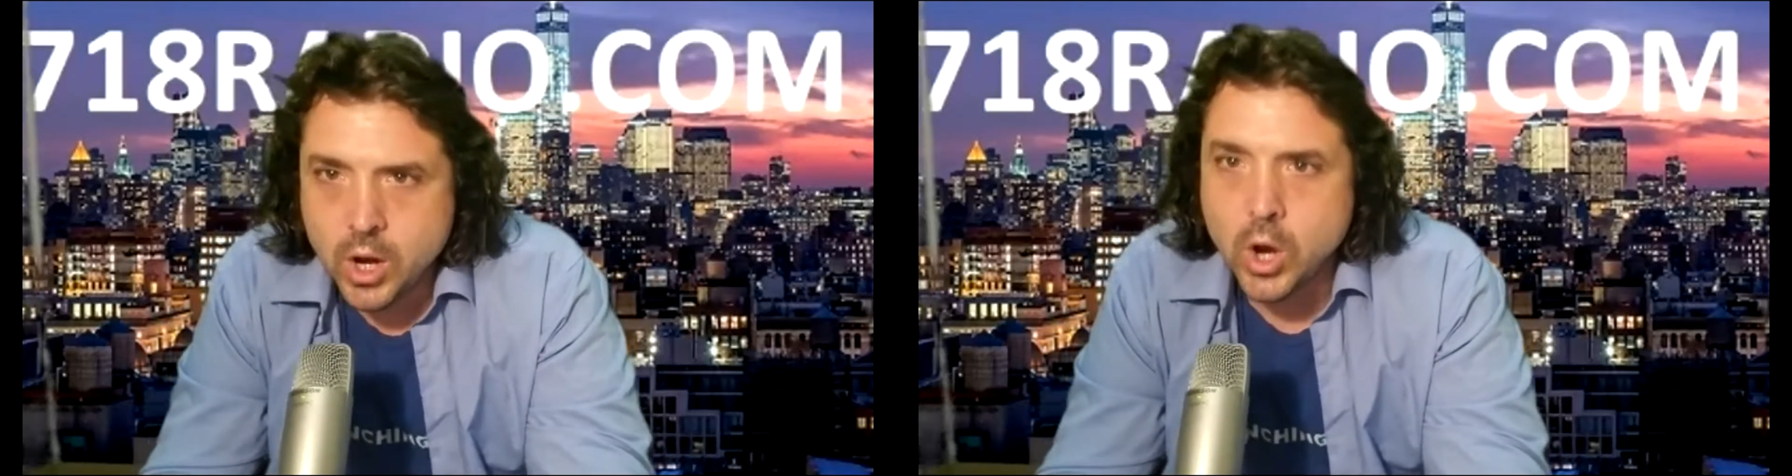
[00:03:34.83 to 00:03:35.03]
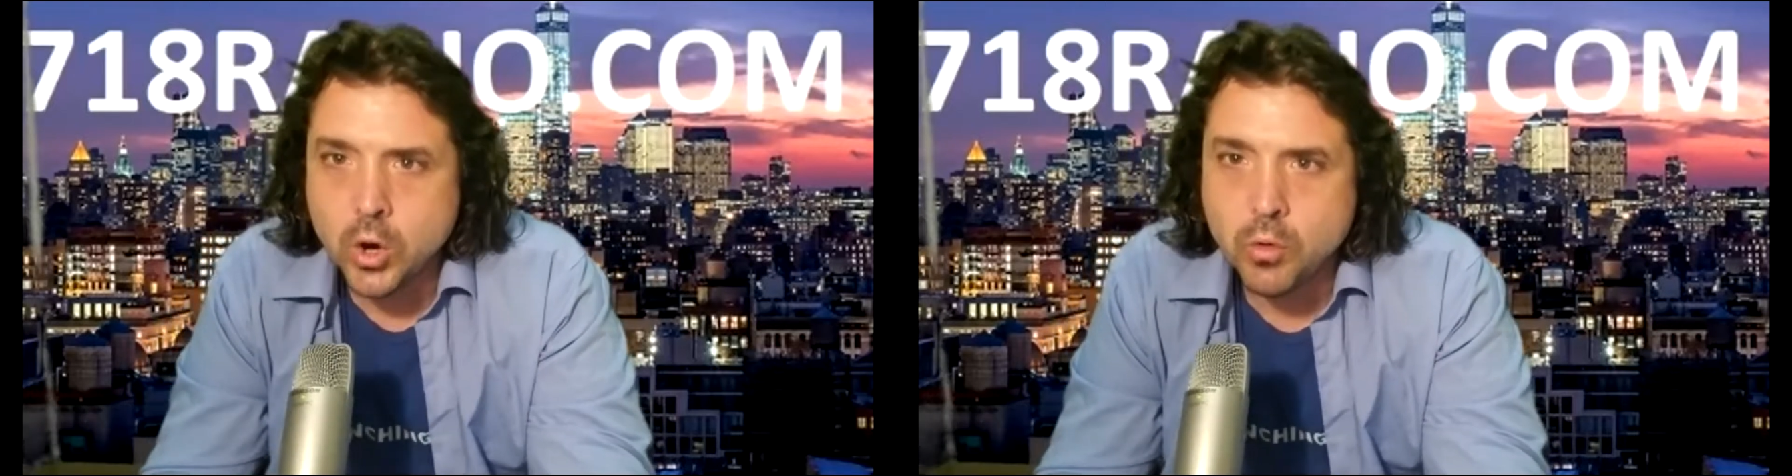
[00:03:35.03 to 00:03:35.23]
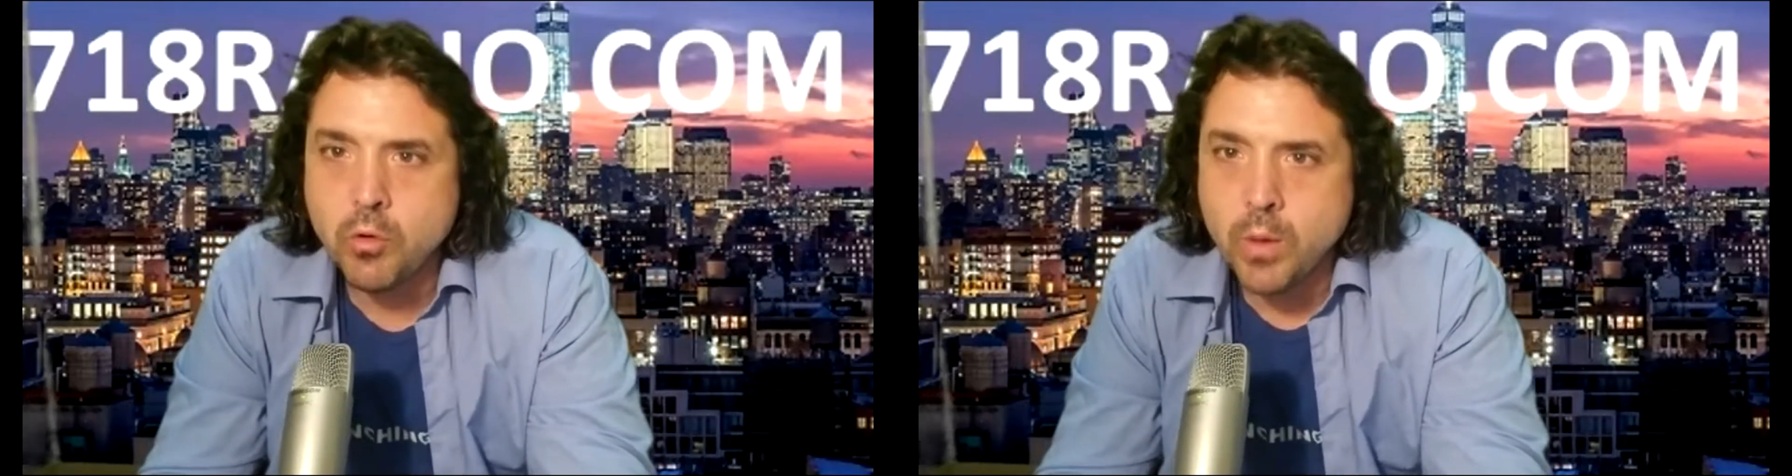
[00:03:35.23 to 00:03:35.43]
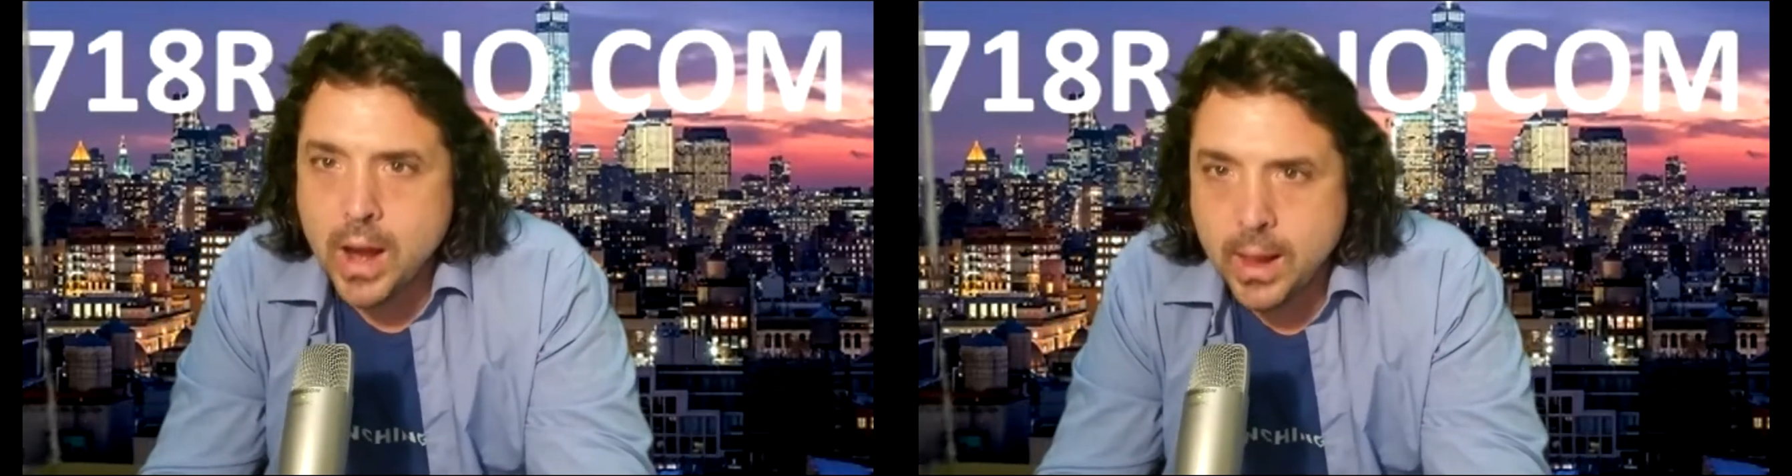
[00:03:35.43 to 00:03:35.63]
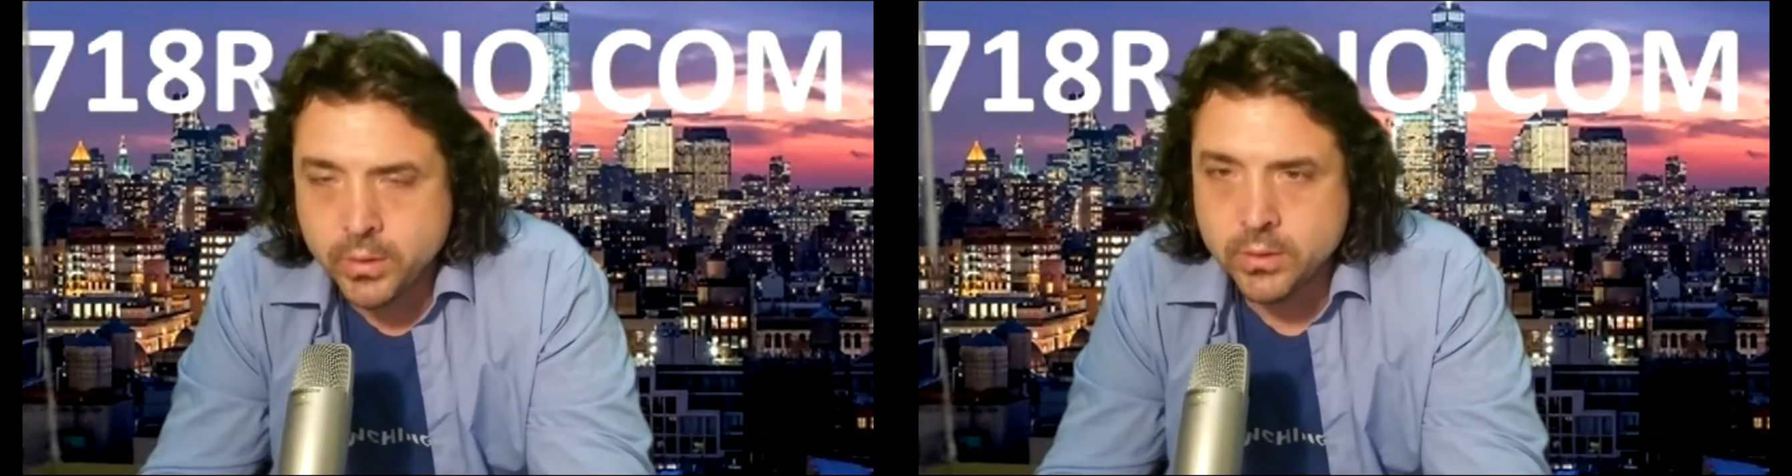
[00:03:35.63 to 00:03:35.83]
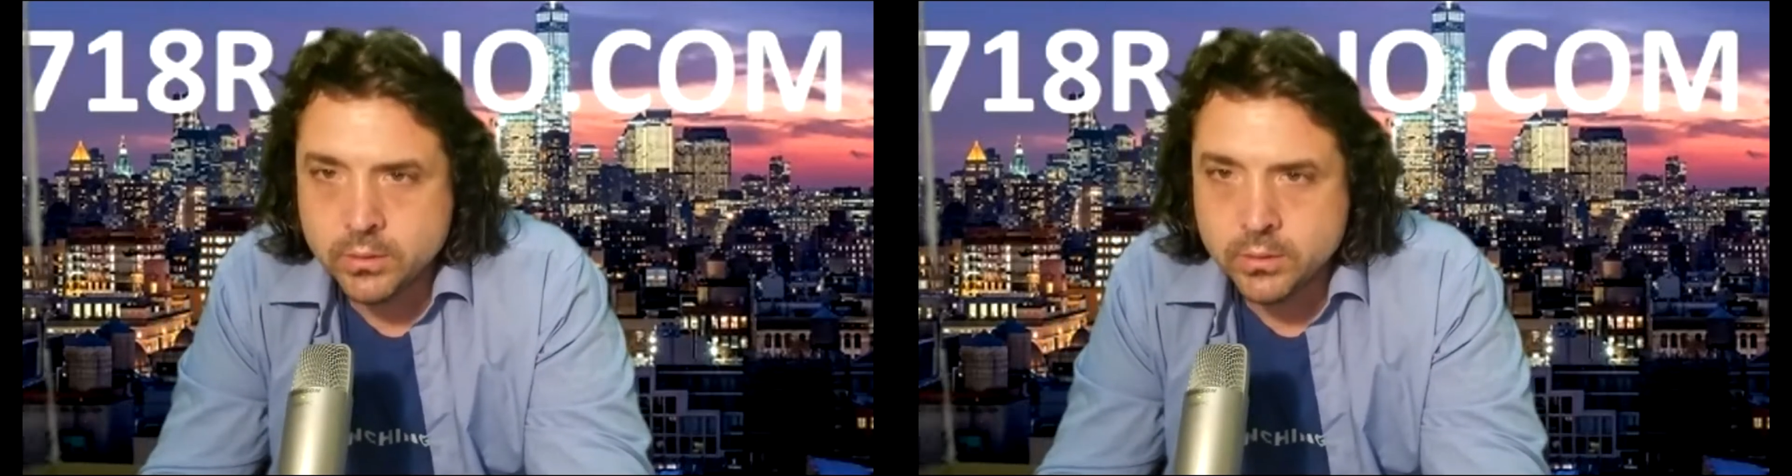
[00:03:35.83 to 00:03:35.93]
oh, crap.